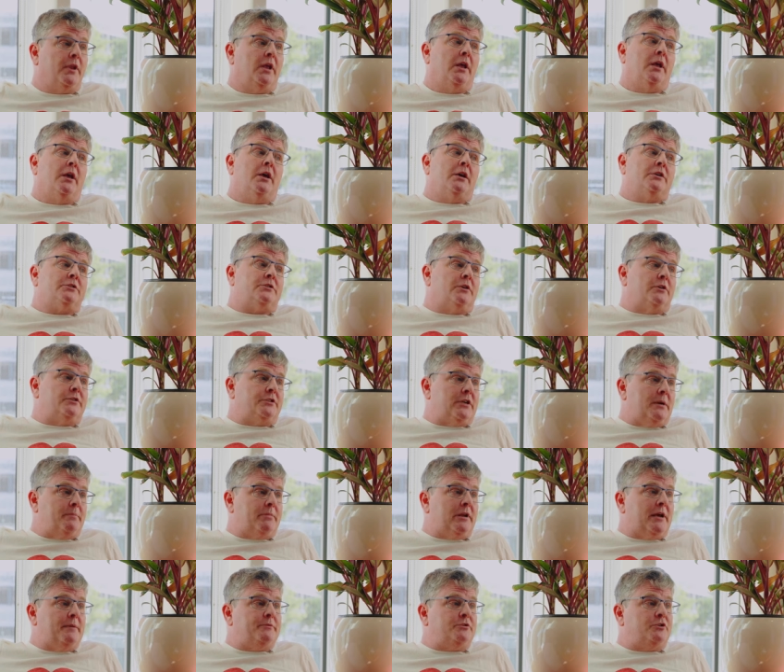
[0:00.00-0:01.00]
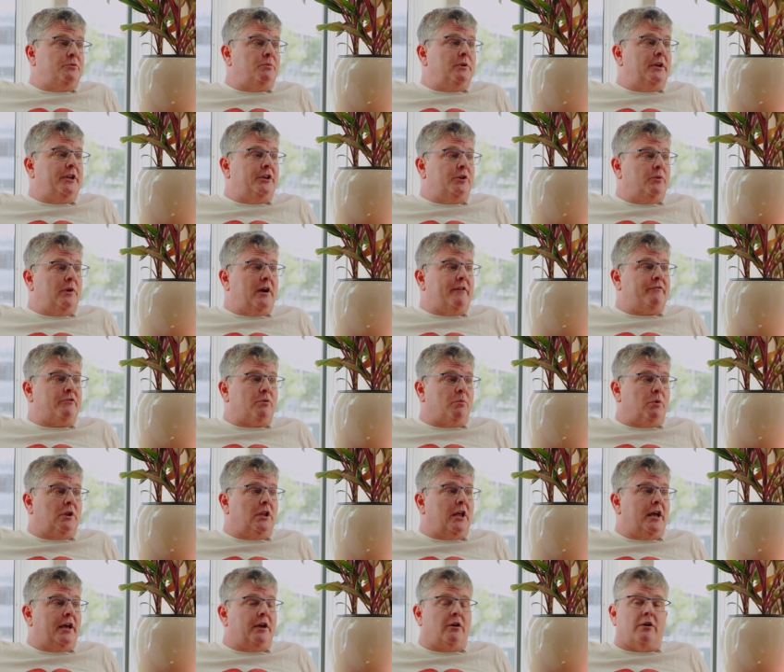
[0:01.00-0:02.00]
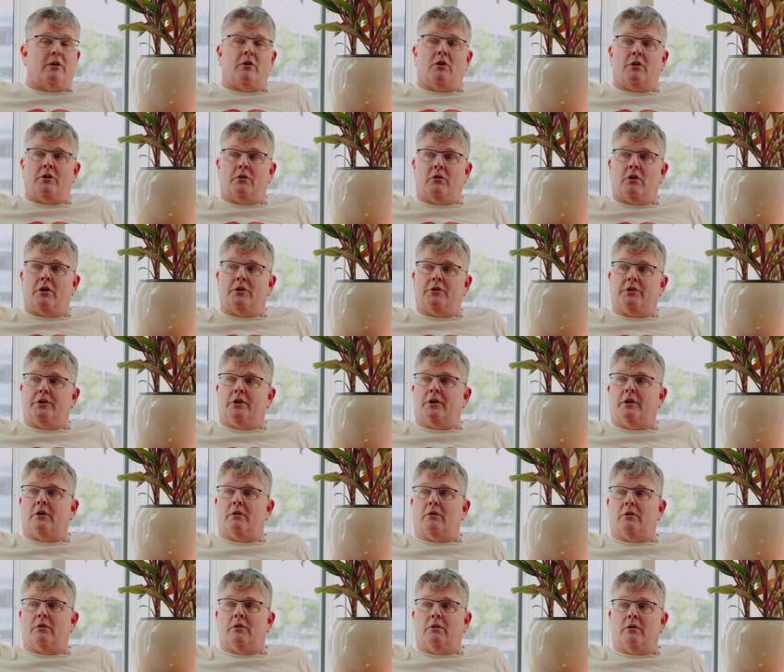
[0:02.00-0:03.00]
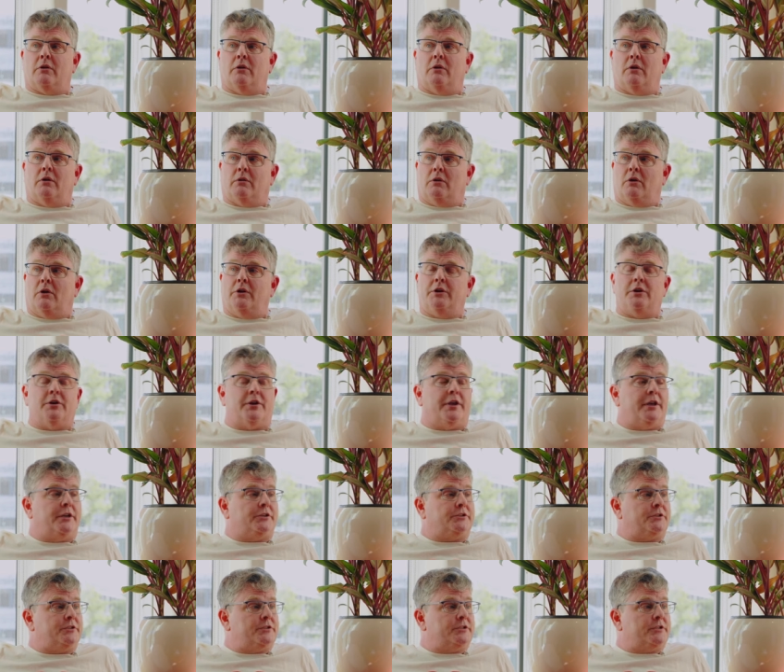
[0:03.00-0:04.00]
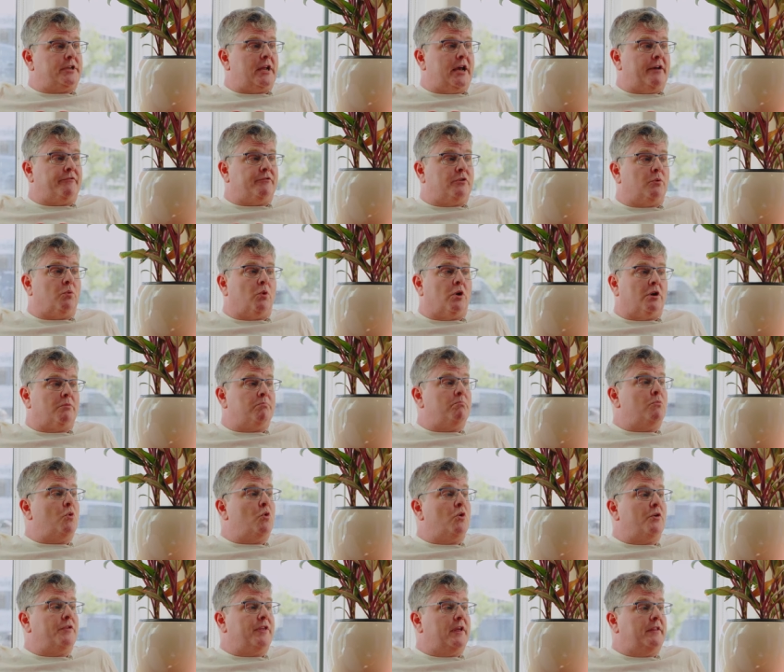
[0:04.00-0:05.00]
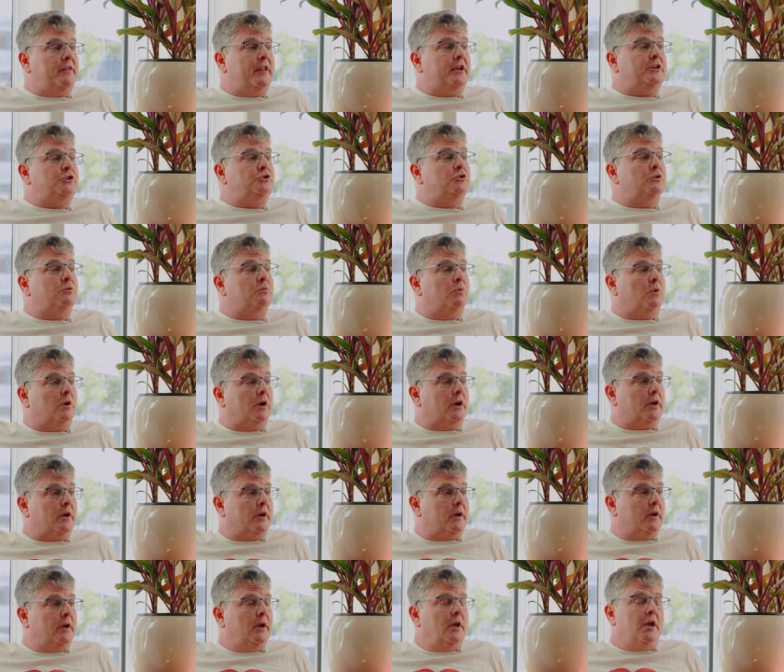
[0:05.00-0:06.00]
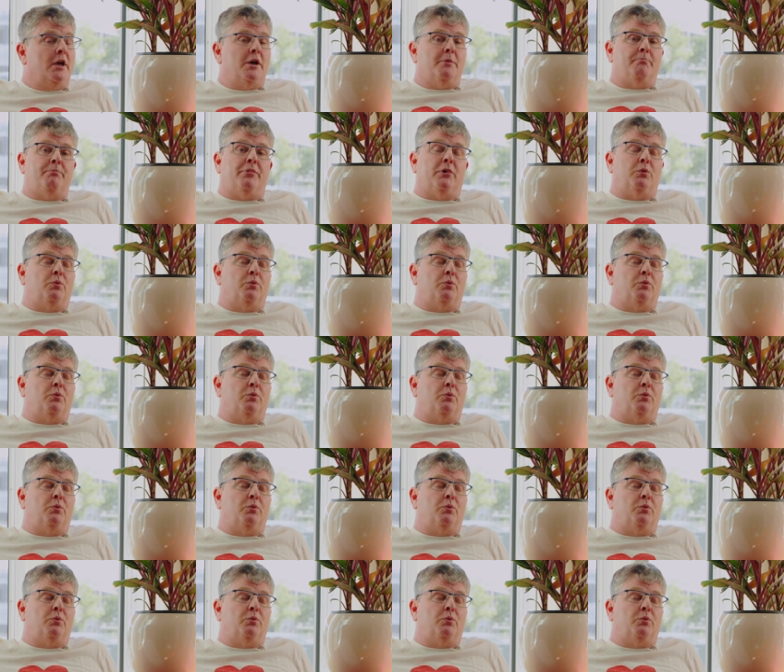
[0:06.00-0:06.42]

Oh, for sure. So sometimes you really do have to rely on, on your on your kitchen staff to work more than they should work. Mm-hmm.